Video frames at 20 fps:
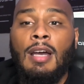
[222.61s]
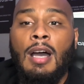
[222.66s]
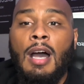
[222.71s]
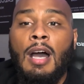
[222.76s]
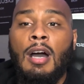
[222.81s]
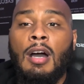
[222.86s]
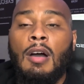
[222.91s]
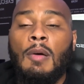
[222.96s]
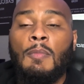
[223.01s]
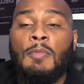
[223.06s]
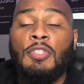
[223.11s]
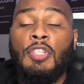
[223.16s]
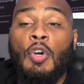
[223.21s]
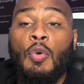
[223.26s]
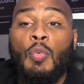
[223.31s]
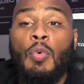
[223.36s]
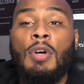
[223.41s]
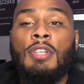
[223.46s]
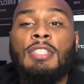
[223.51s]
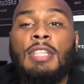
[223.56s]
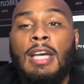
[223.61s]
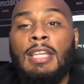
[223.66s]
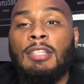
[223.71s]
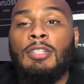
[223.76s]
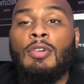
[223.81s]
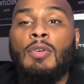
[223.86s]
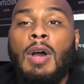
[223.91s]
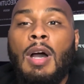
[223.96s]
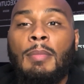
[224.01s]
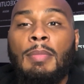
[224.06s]
So once I
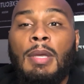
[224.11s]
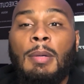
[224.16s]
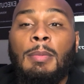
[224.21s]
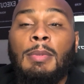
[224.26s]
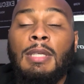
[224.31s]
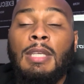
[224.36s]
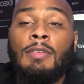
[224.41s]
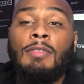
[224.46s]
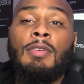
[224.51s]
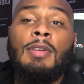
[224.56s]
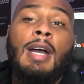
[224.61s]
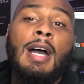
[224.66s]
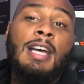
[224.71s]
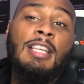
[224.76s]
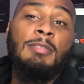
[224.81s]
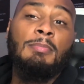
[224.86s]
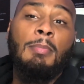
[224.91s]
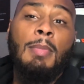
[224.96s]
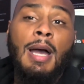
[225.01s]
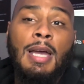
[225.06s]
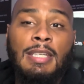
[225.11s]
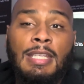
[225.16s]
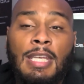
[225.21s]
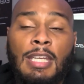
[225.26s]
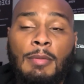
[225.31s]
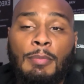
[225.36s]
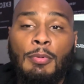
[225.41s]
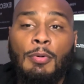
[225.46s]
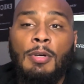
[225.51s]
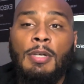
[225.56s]
do, I'll be able to give you guys my
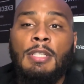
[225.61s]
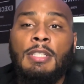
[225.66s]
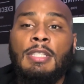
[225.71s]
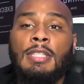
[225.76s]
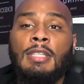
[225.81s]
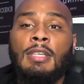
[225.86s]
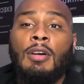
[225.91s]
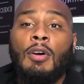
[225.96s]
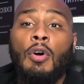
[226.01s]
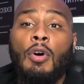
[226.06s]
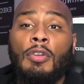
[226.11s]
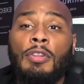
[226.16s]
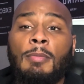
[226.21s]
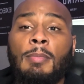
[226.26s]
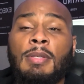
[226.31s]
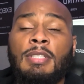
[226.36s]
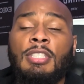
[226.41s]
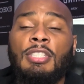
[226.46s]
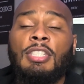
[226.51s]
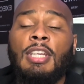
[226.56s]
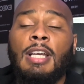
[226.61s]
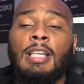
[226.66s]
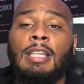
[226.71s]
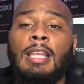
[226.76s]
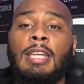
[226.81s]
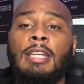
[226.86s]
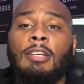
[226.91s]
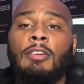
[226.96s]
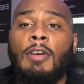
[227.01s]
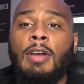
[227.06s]
data points on the business checking
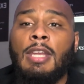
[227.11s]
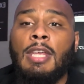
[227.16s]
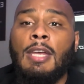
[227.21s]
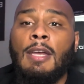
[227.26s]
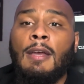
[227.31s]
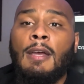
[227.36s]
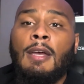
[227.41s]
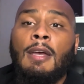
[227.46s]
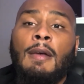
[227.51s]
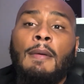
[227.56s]
line of credit.